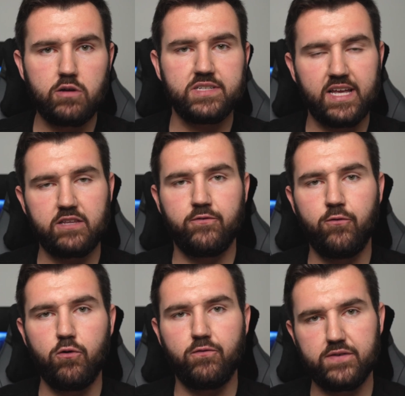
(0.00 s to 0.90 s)
to get the
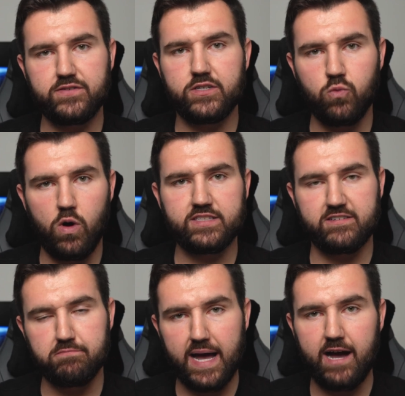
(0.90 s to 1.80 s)
full 15 watts
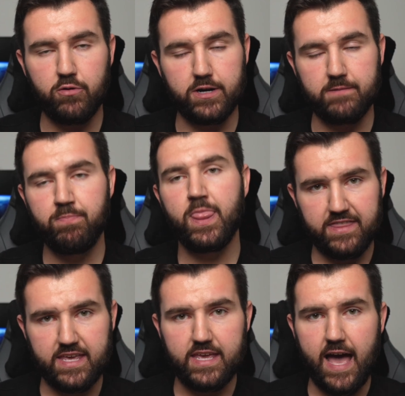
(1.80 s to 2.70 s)
of power.
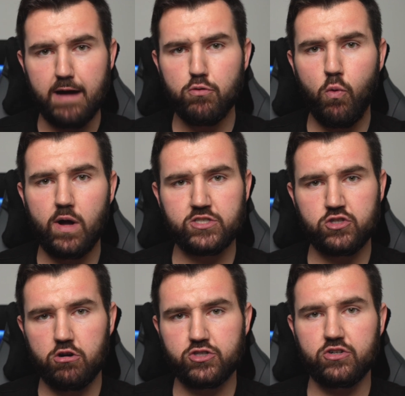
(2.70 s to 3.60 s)
The Apple Watch
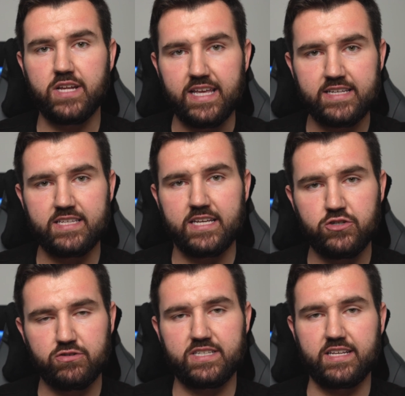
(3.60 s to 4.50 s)
charger is
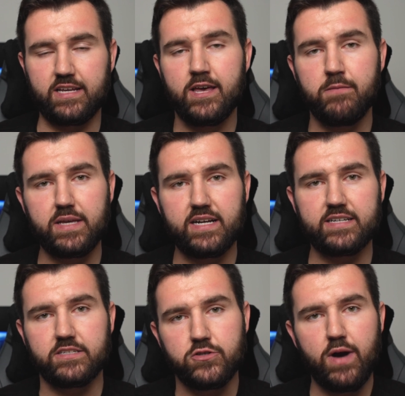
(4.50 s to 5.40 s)
interesting
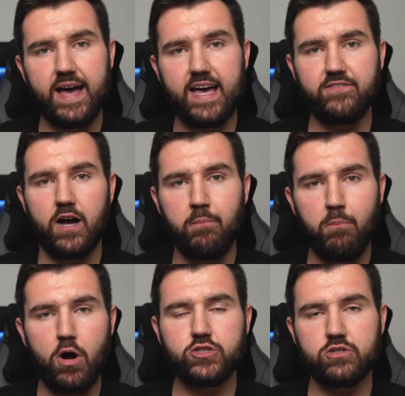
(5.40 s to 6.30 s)
because you have a
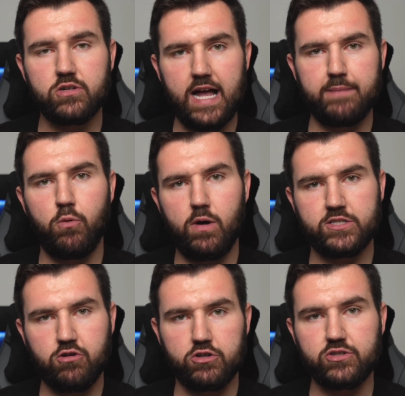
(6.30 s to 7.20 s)
modular Apple Watch
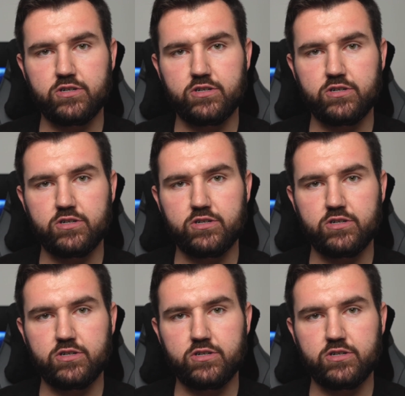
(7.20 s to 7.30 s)
charger